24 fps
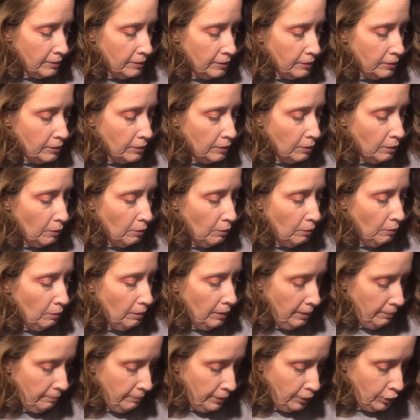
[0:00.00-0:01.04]
So
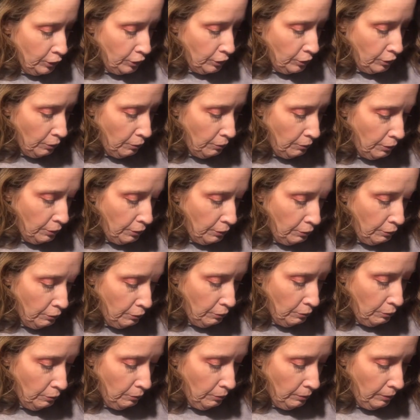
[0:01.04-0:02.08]
let me show
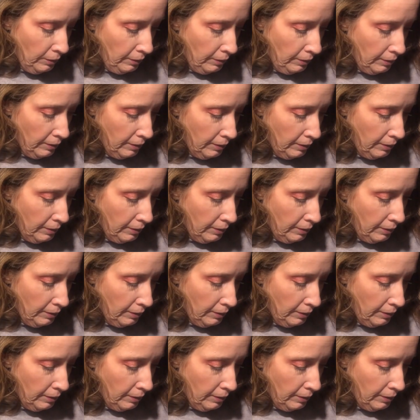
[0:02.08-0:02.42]
you.